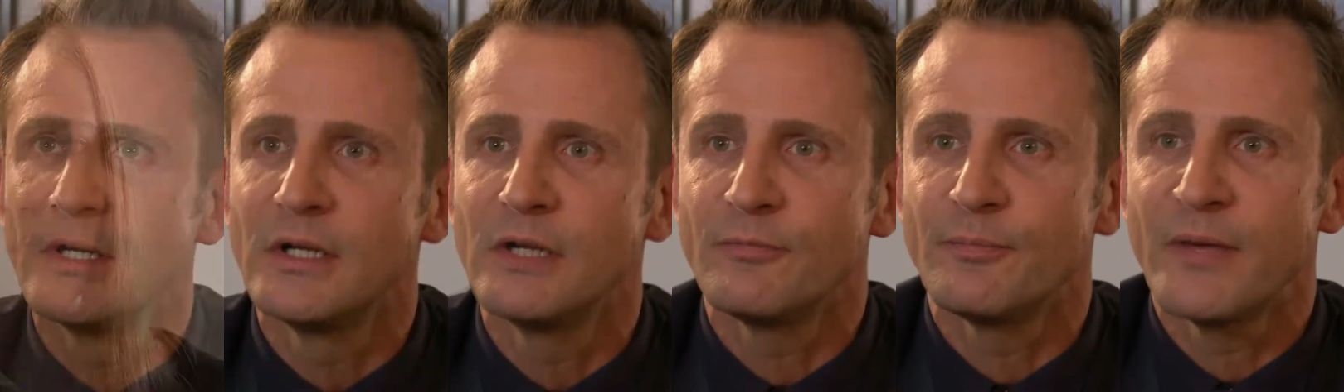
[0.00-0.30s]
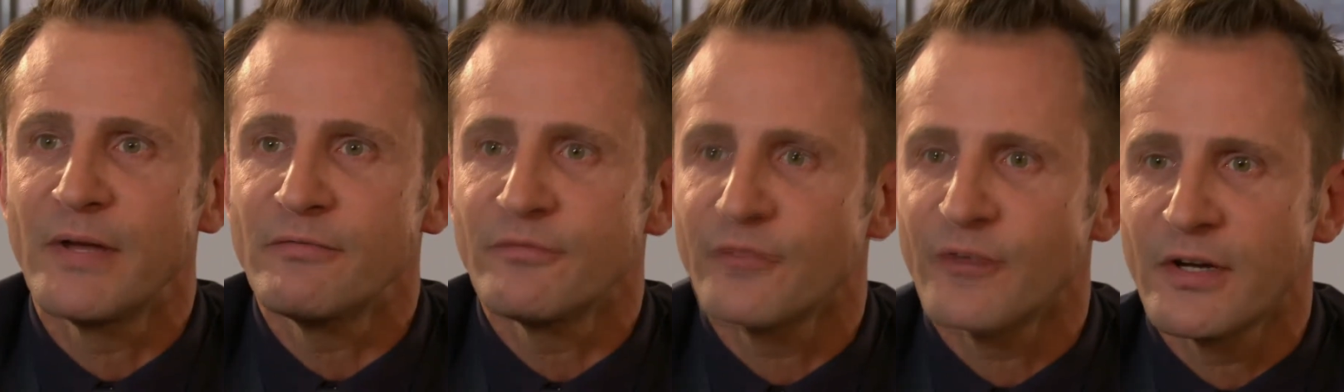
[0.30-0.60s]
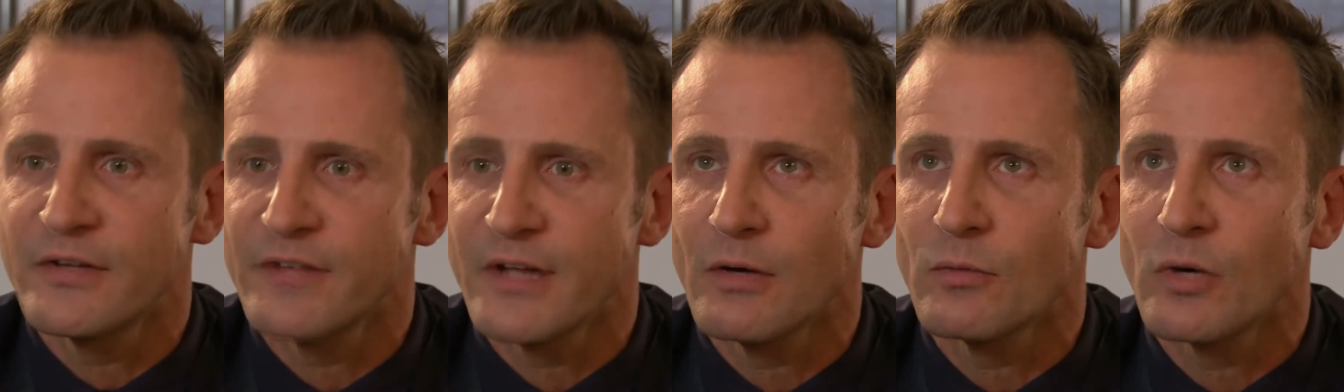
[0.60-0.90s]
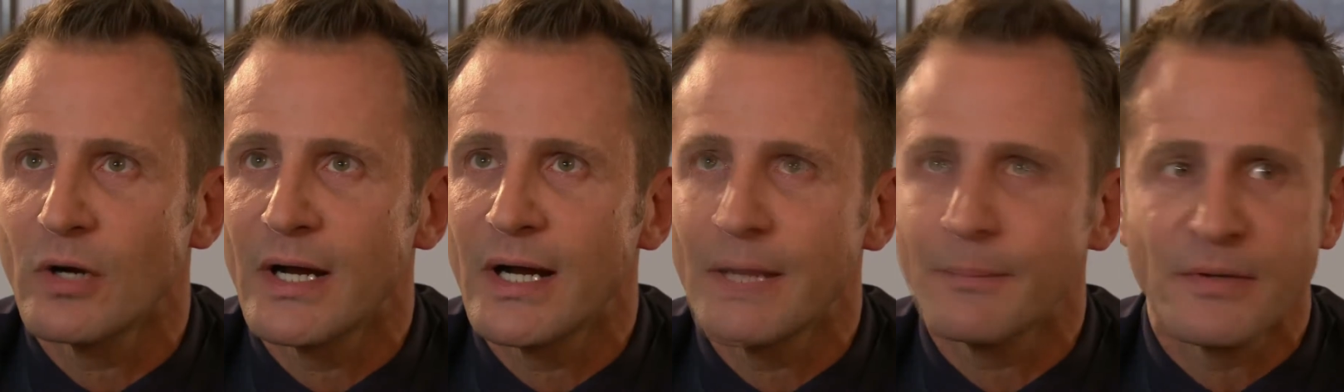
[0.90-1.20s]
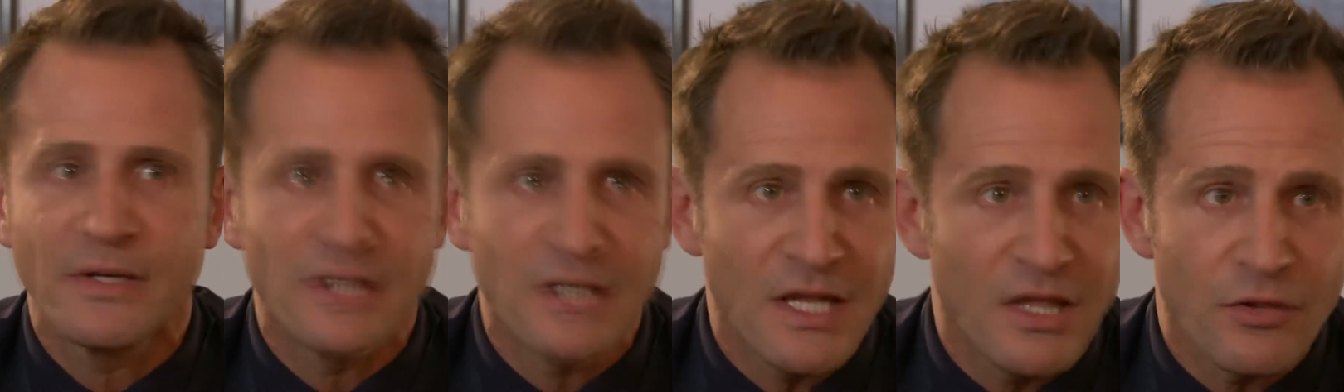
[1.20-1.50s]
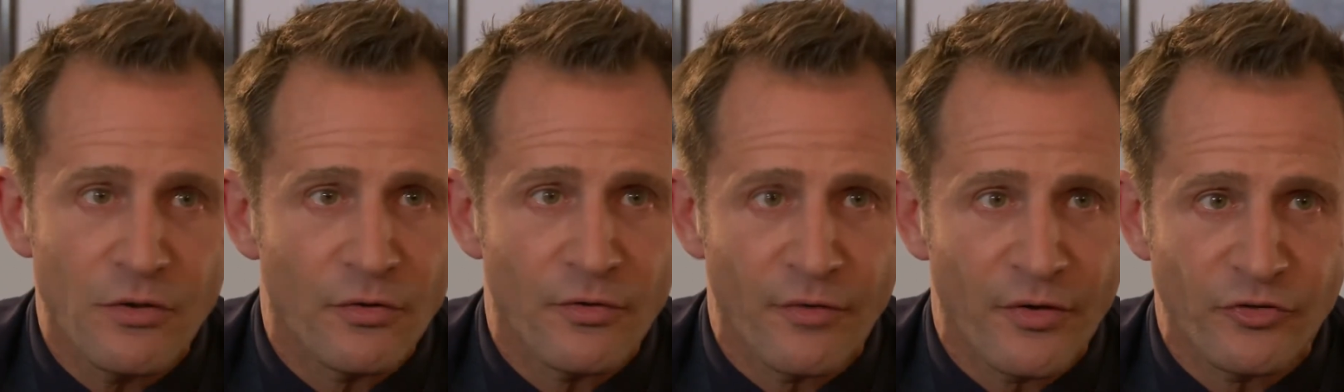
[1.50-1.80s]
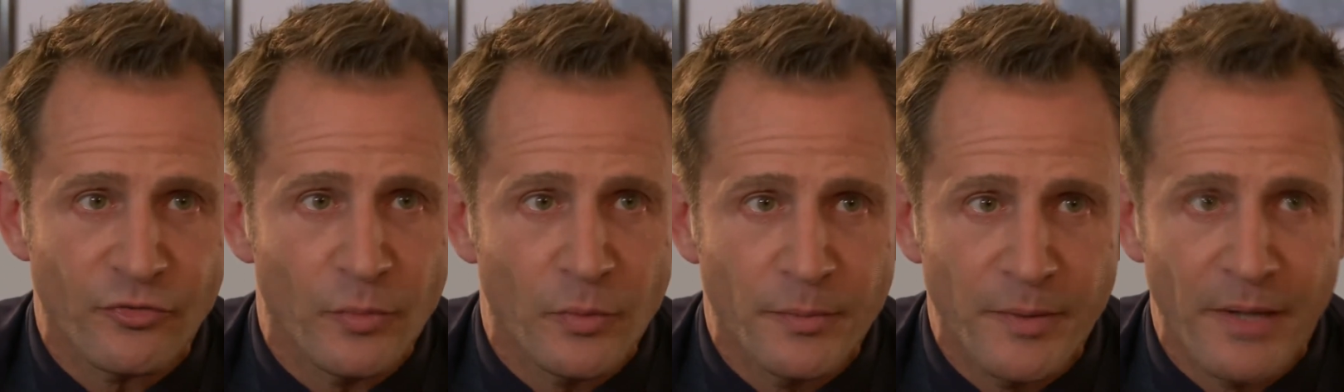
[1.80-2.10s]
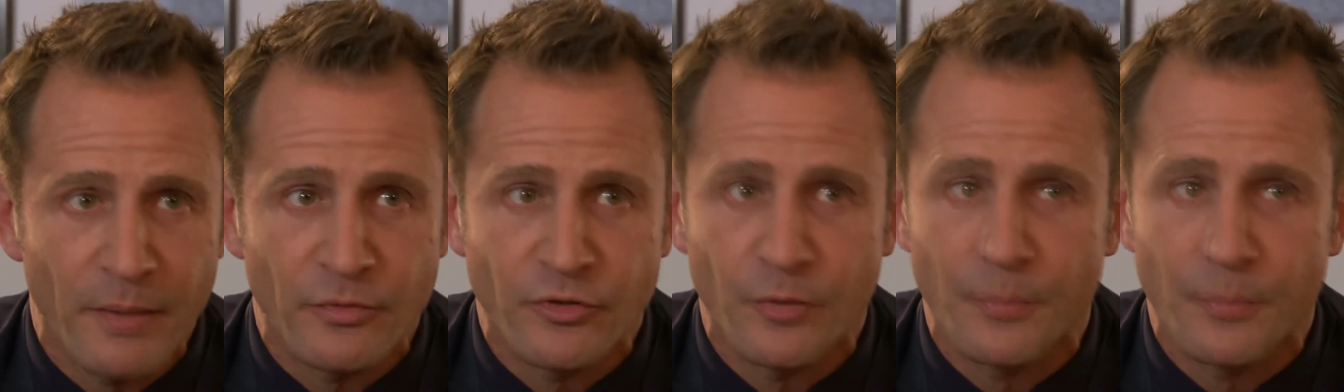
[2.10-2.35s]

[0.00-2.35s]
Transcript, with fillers: If Ben finds out what happened, neither of us will be able to